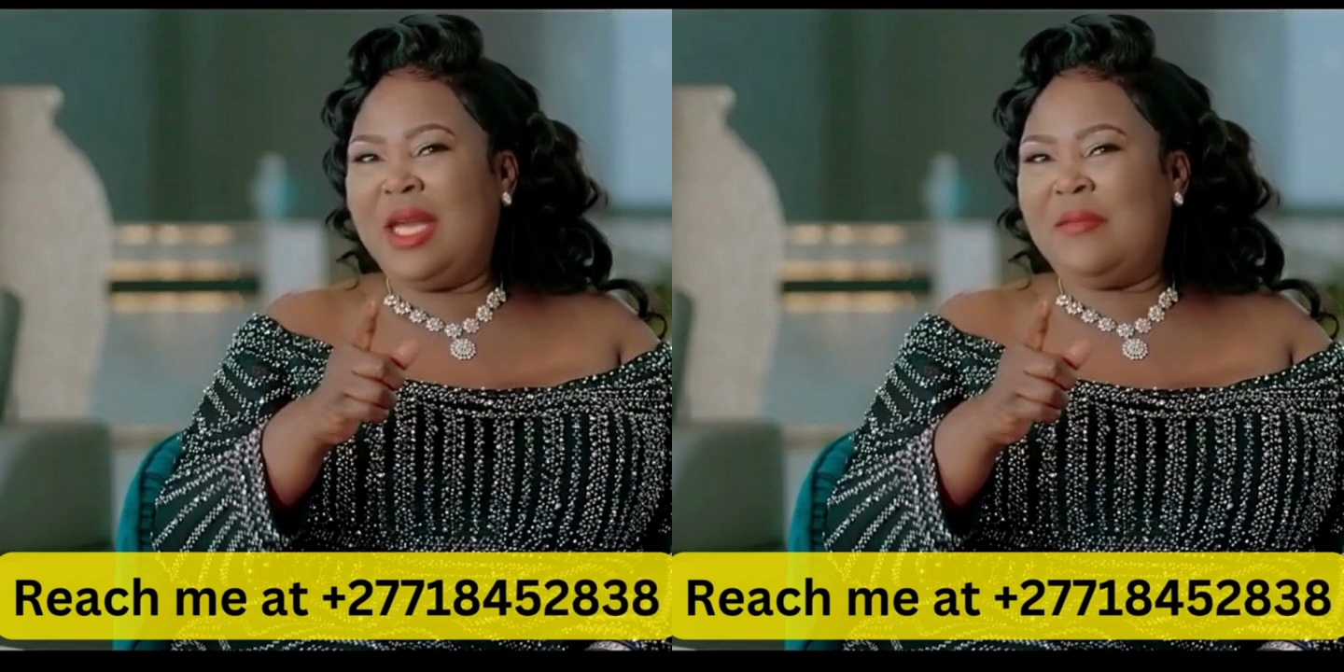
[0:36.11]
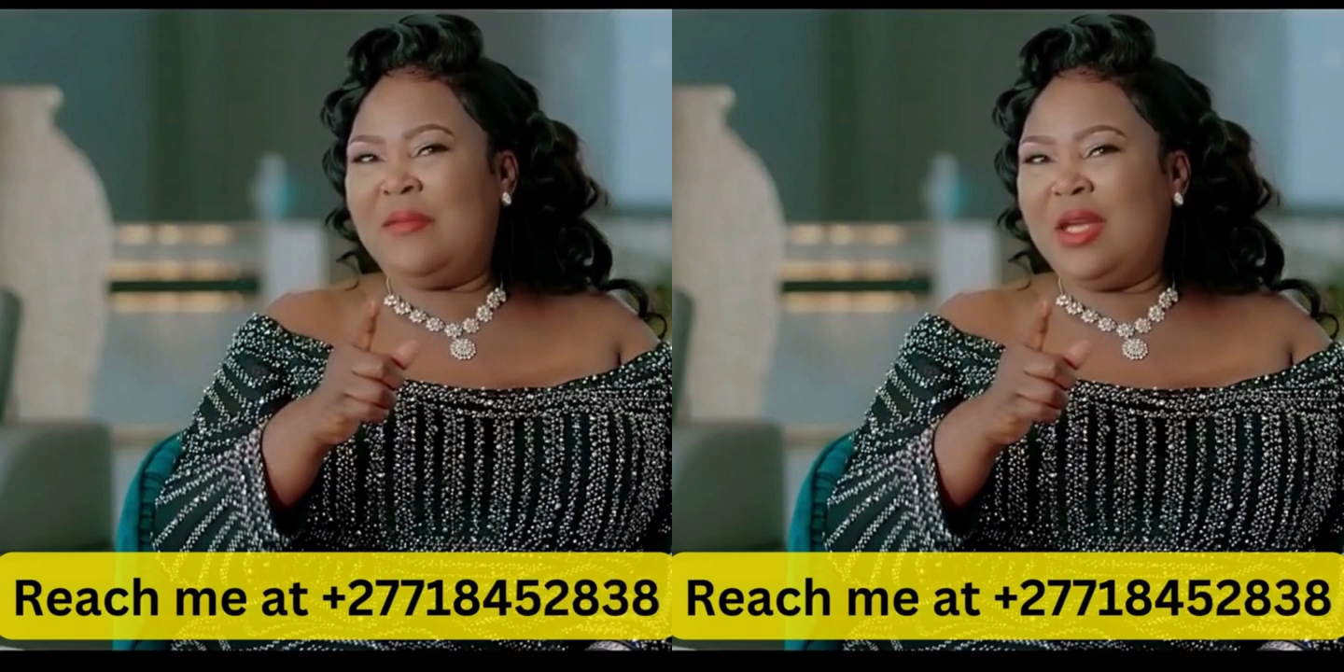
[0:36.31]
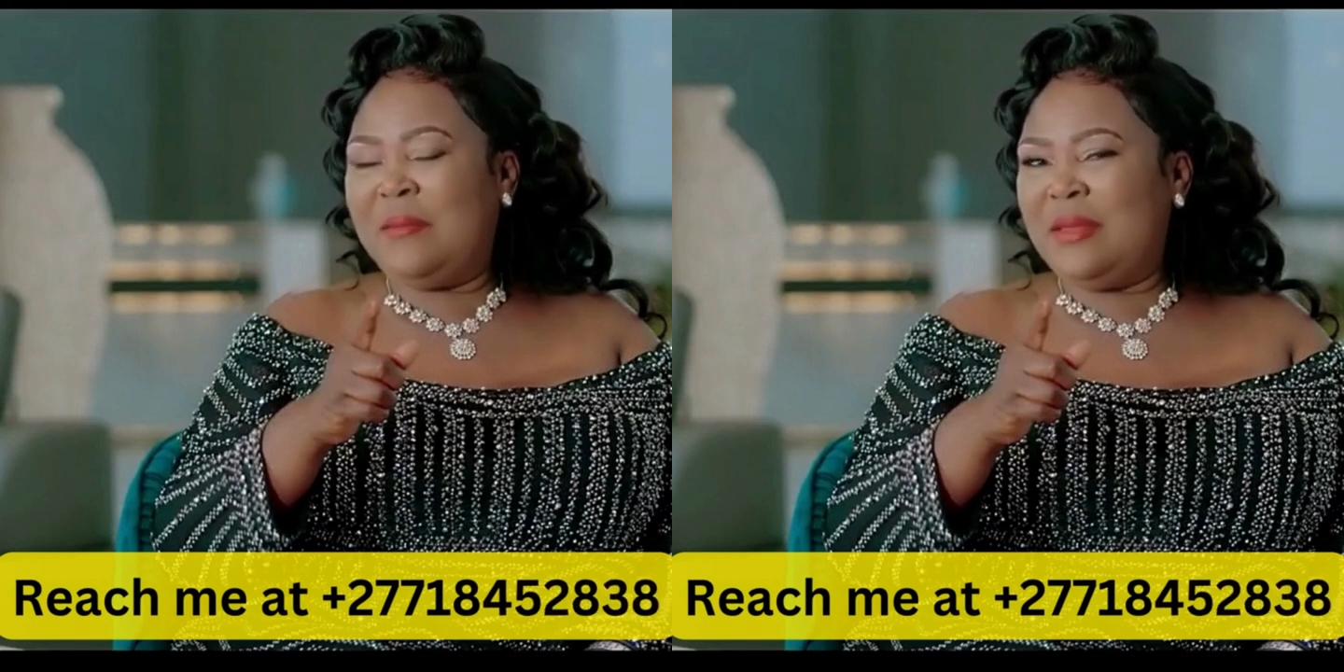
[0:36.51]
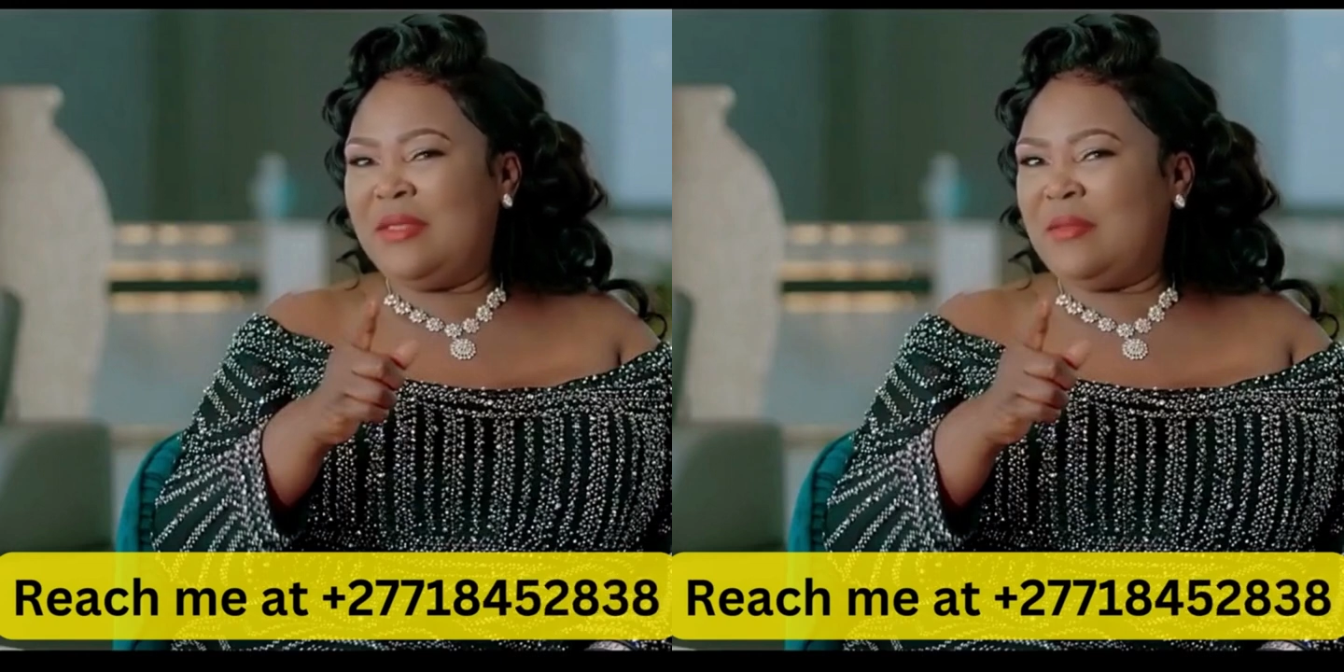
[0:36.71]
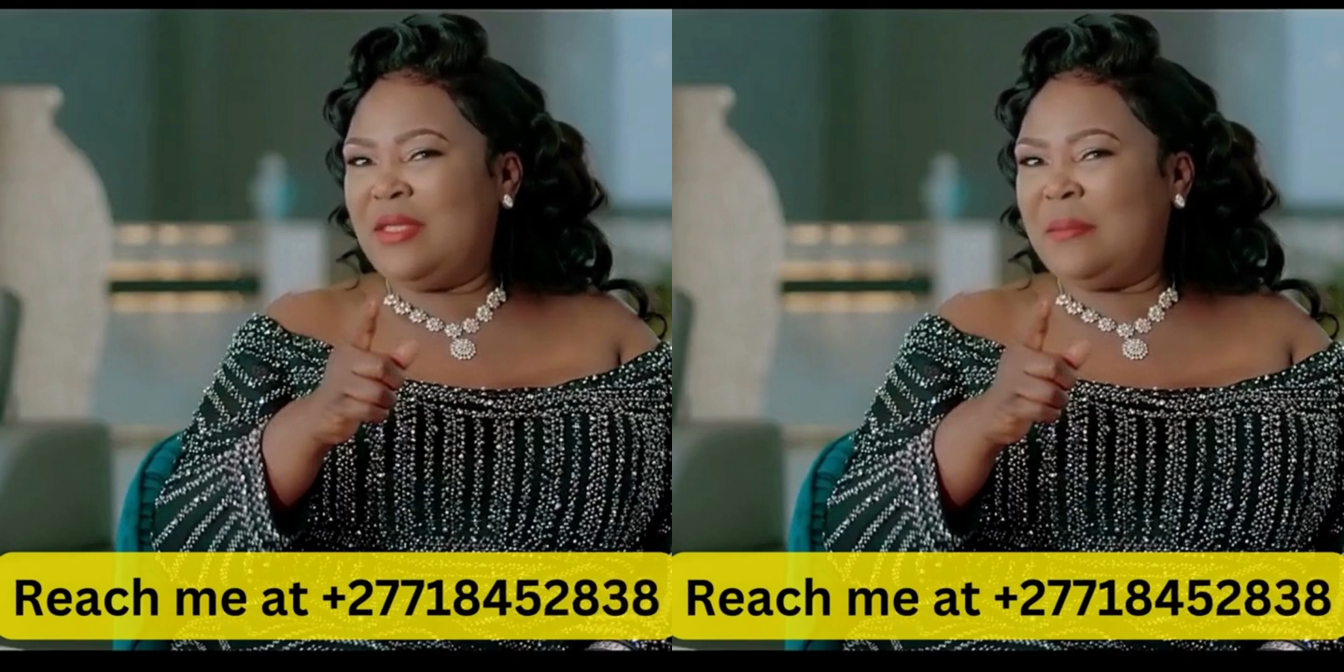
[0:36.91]

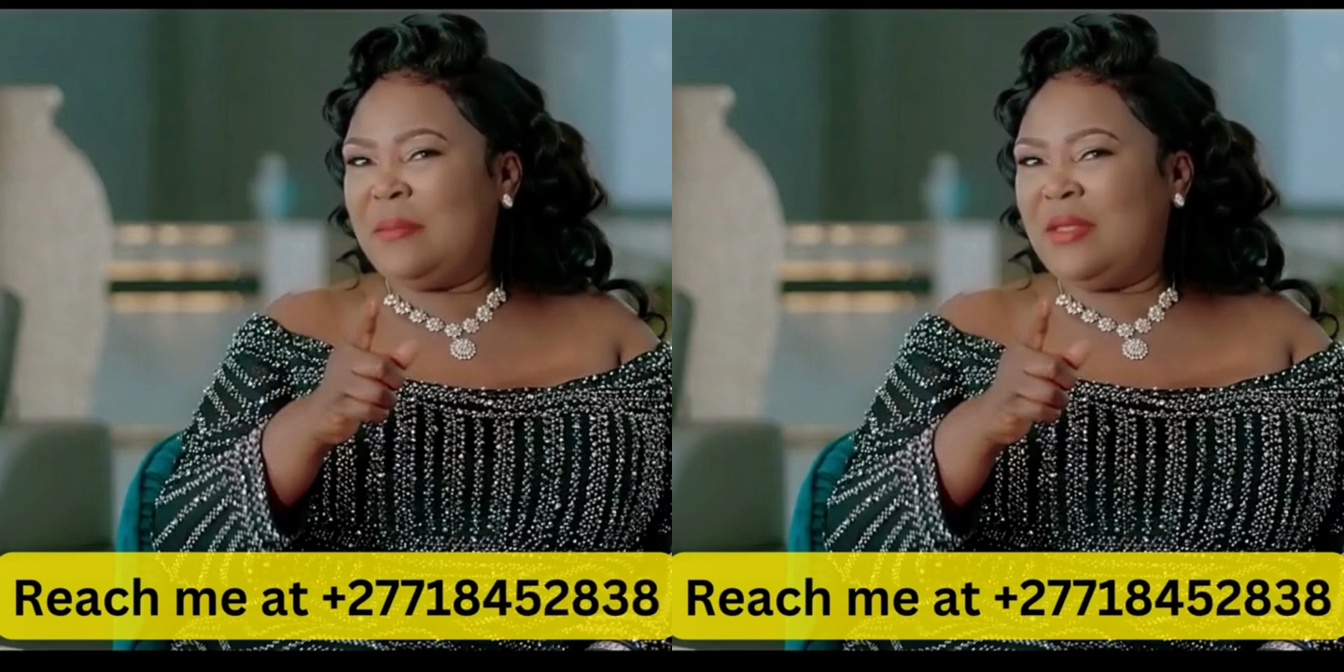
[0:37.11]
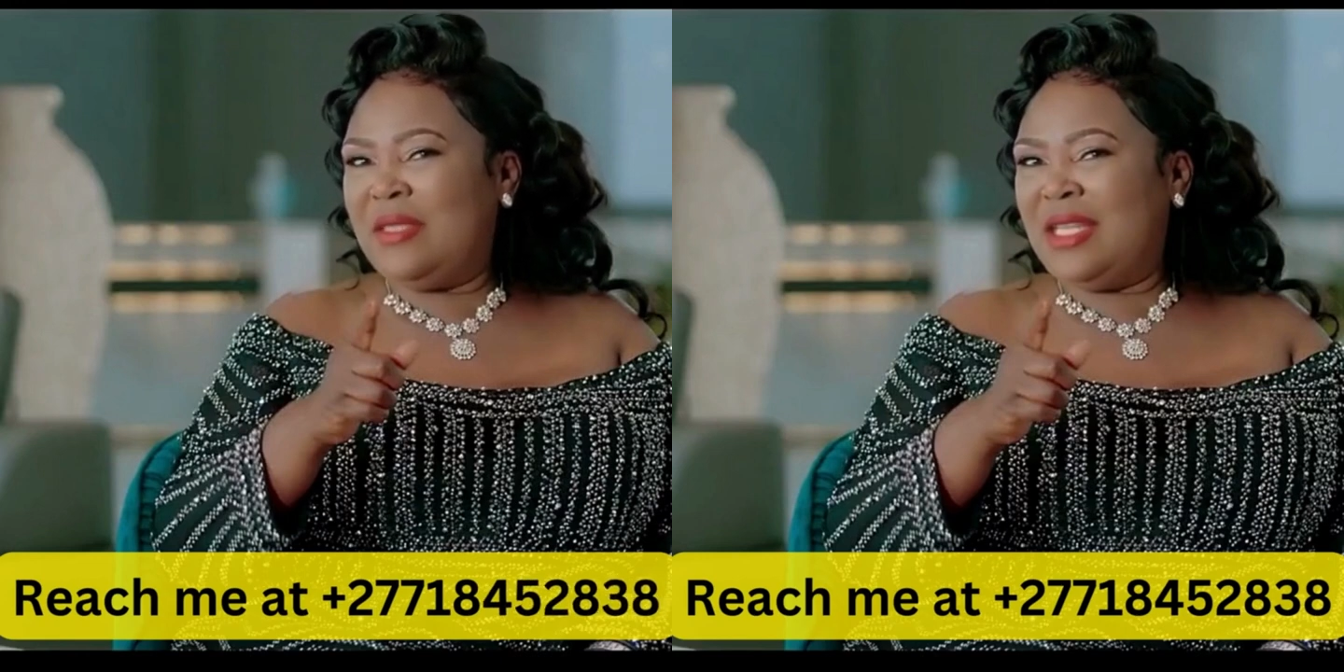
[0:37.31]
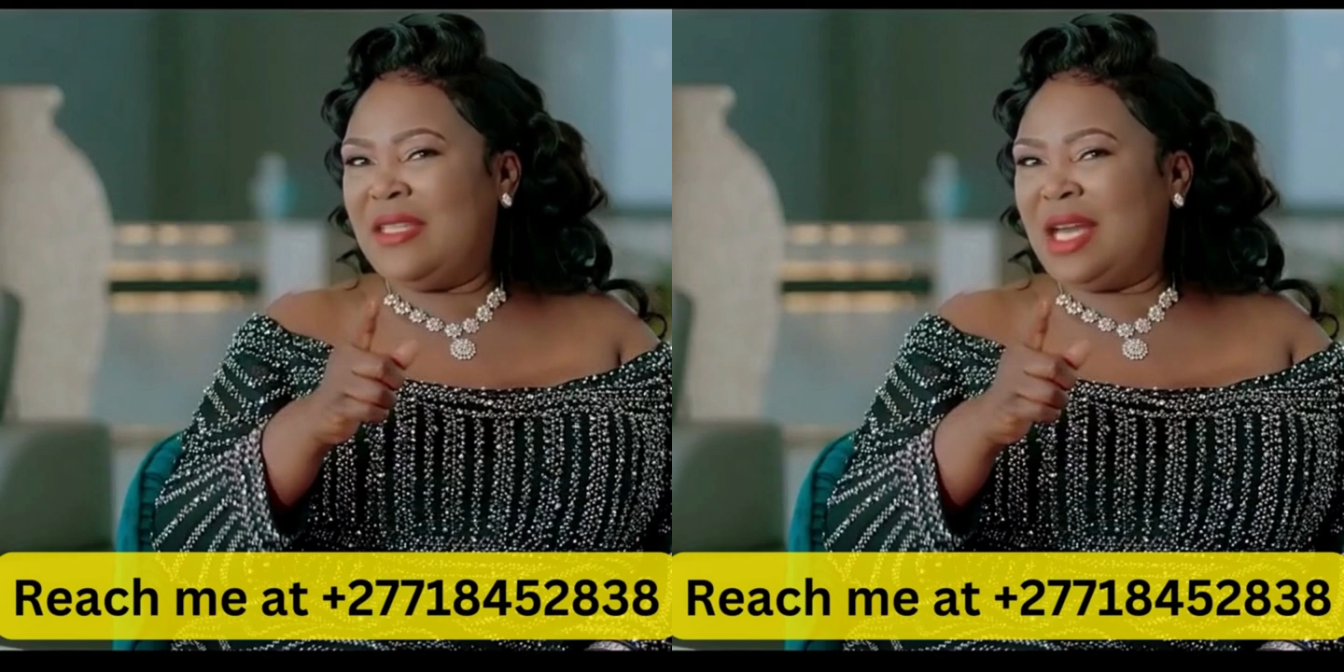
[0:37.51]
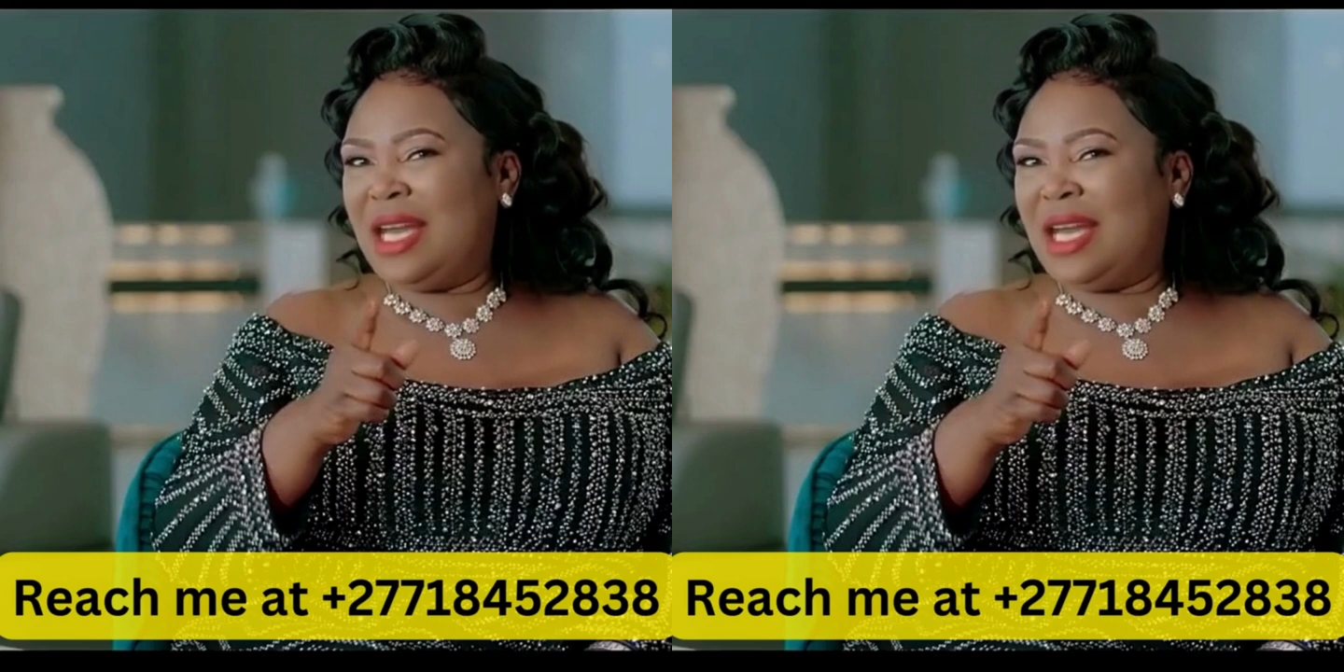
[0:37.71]
environment for them to seek